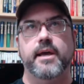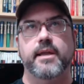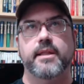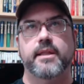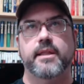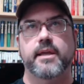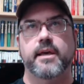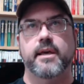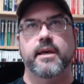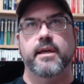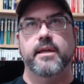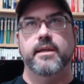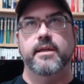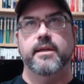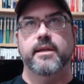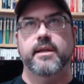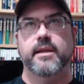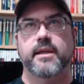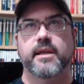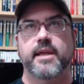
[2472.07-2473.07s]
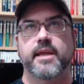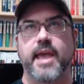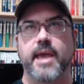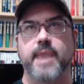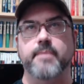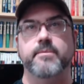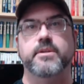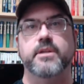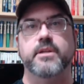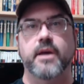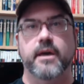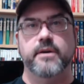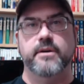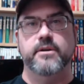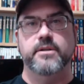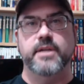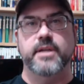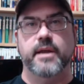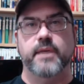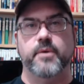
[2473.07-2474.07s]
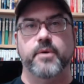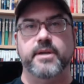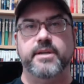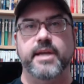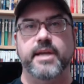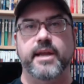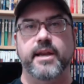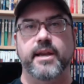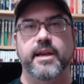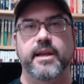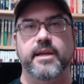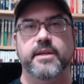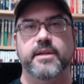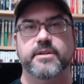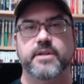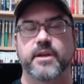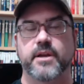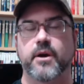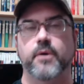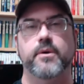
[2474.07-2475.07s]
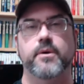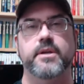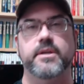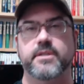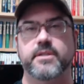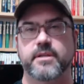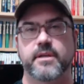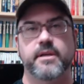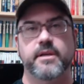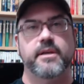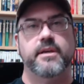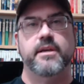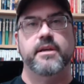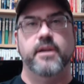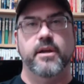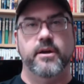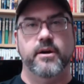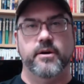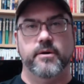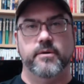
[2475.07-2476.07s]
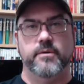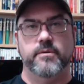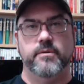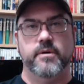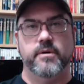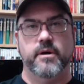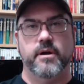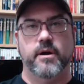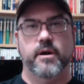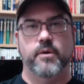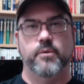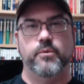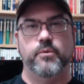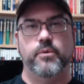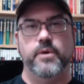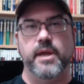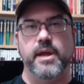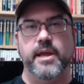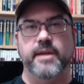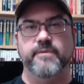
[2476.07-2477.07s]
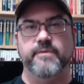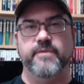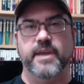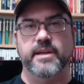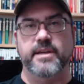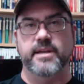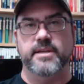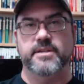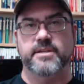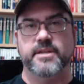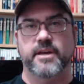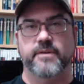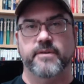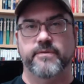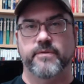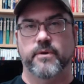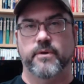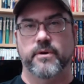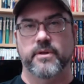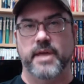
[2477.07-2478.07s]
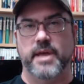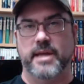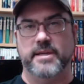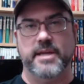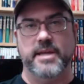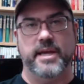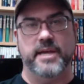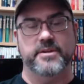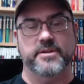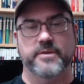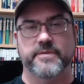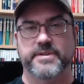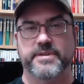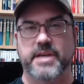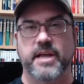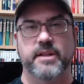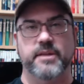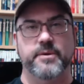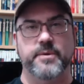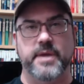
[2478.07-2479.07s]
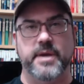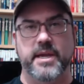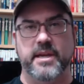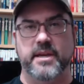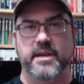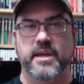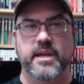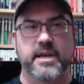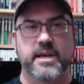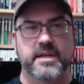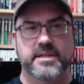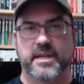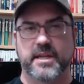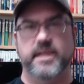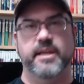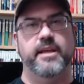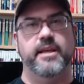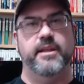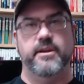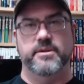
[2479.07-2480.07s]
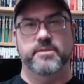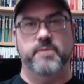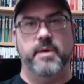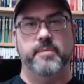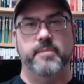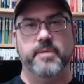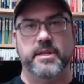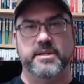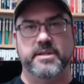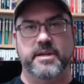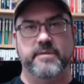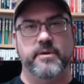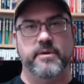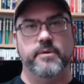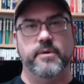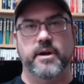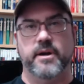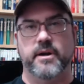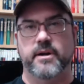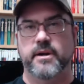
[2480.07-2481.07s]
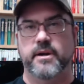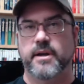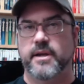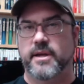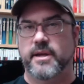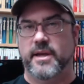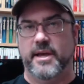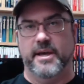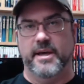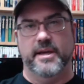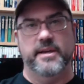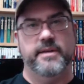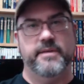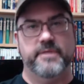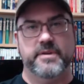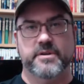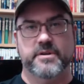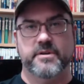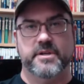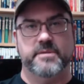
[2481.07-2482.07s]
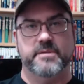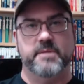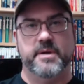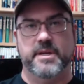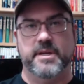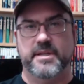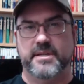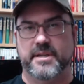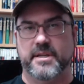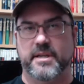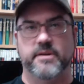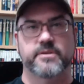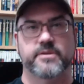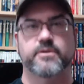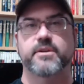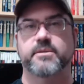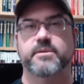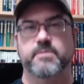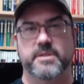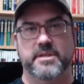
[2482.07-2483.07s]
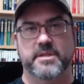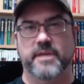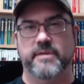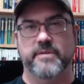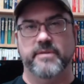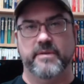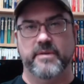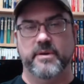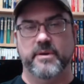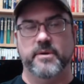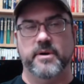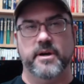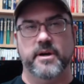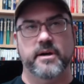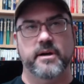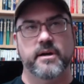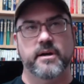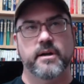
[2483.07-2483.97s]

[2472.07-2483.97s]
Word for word: the game to understand what date it is and always, you know, reinvent itself for that date. So if it's Halloween, suddenly there's pumpkins everywhere, and if it's Christmas, there's Christmas stuff everywhere.